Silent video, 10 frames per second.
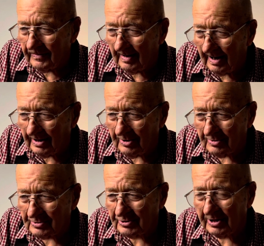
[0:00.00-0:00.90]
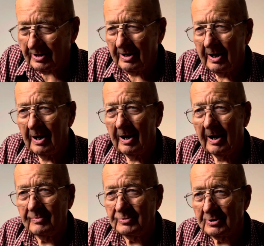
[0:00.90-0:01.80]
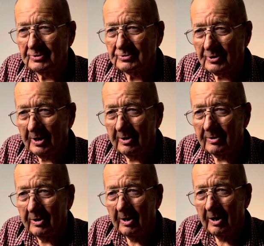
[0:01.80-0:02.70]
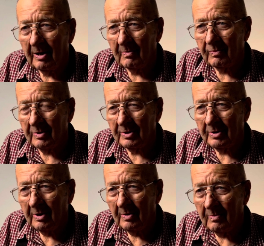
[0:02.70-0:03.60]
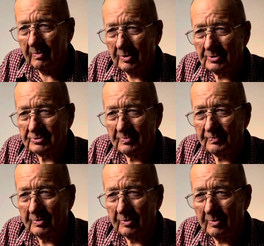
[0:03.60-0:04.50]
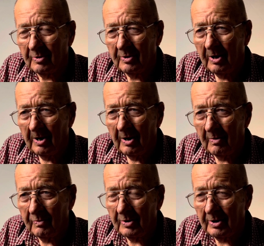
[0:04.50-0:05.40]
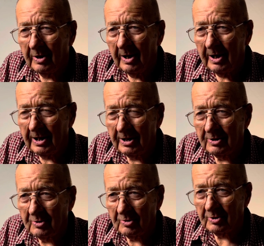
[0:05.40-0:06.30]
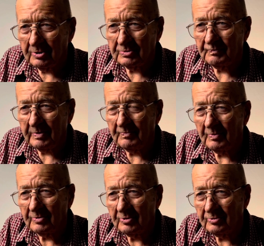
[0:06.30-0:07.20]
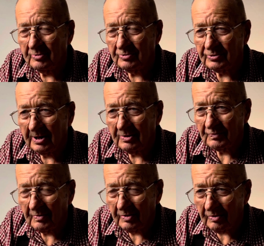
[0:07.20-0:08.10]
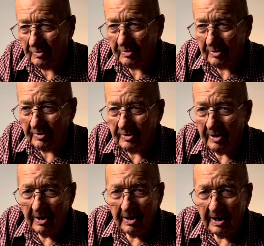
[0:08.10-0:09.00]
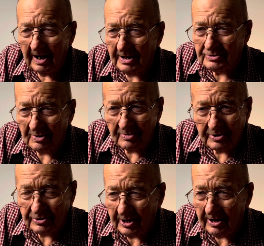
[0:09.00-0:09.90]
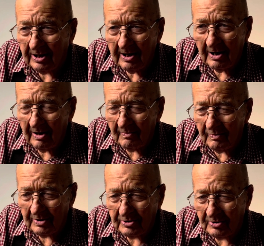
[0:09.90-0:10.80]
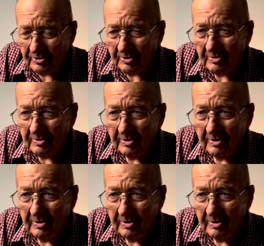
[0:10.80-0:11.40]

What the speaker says: I don't see, I'm just there. I want to worship the Lord. I want to encourage people to do things for the Lord. That's the only thing I want to do.